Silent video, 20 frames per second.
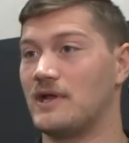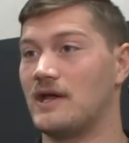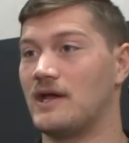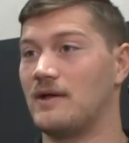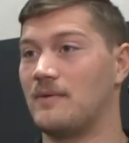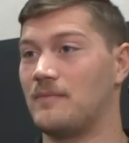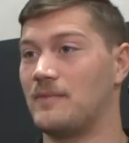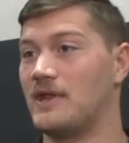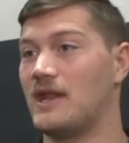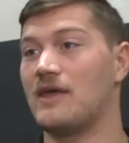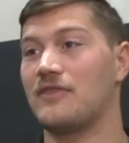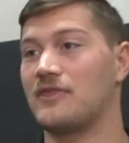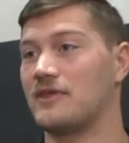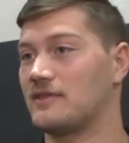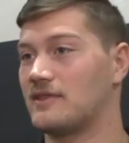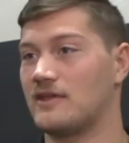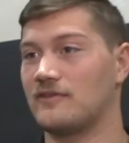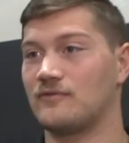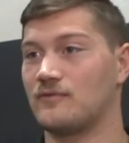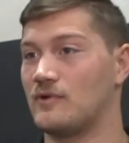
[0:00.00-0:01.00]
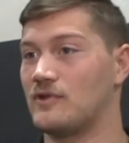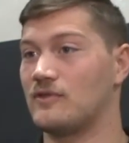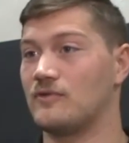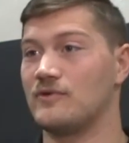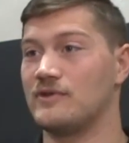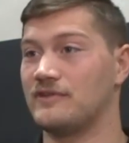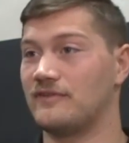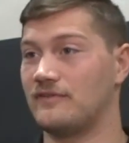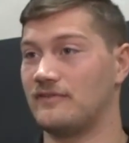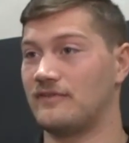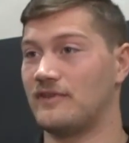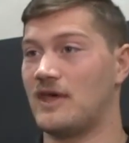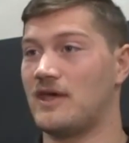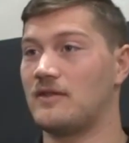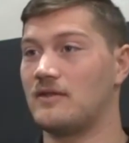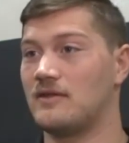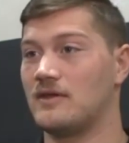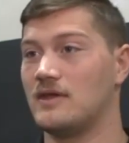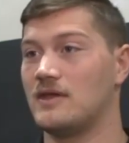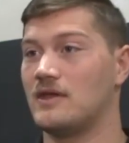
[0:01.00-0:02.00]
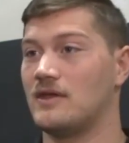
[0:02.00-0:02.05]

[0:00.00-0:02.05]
Um, and I think that's one of the reasons that